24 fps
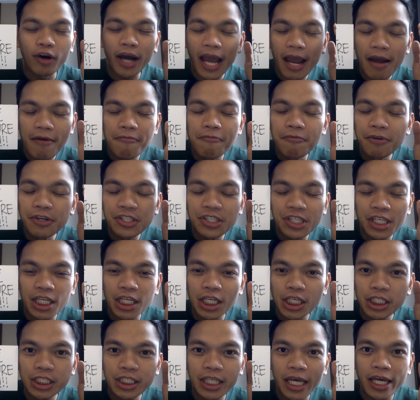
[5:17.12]
Every
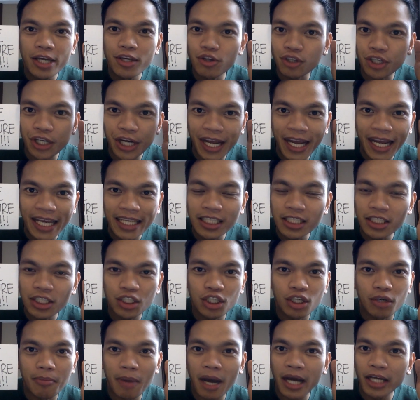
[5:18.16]
single day you create it in
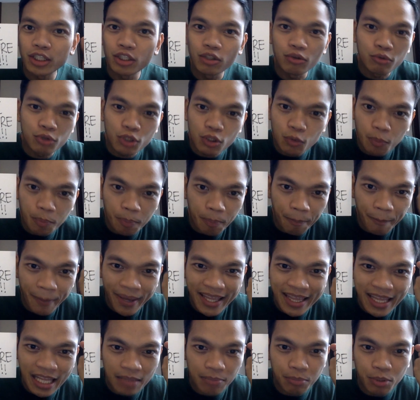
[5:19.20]
your mind. You
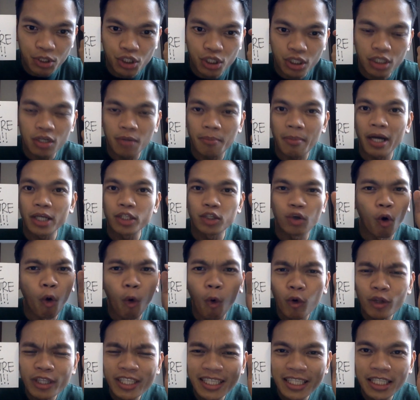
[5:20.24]
paint that picture in your mind. You
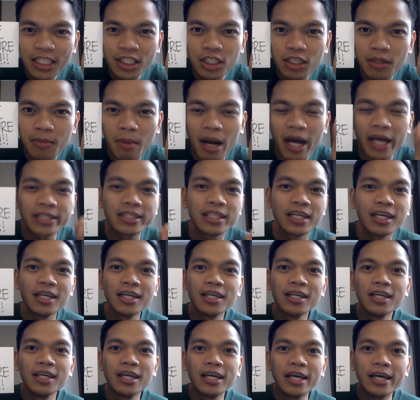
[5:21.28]
hold it in your mind,
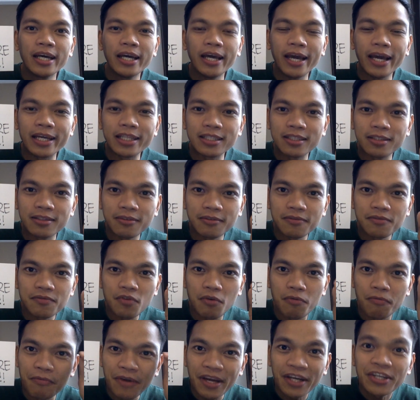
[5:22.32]
and
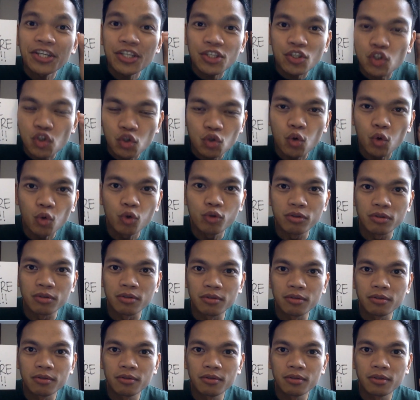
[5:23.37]
very soon,
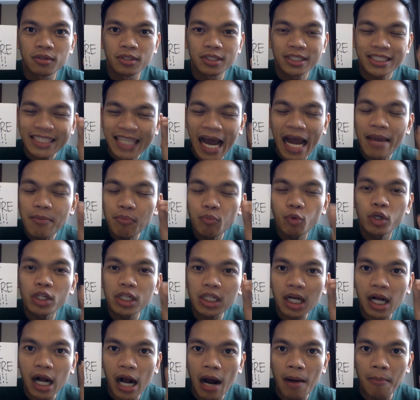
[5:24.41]
time will
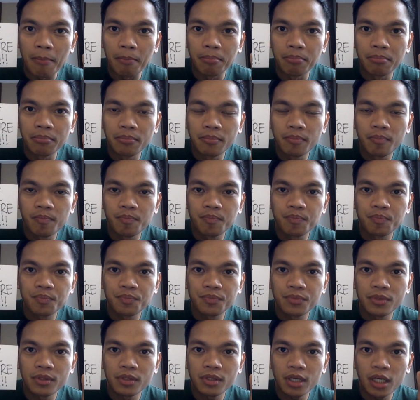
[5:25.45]
come.
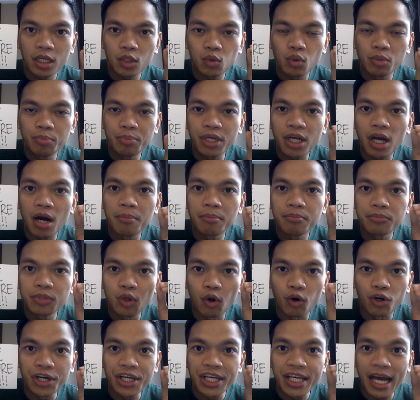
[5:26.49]
It will become
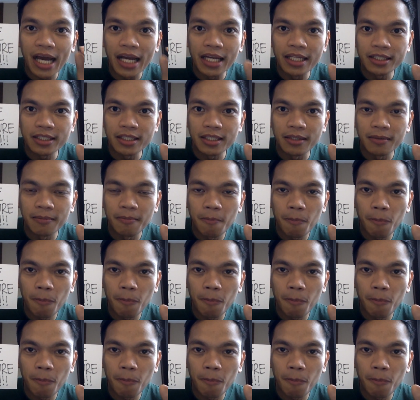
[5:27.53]
your reality.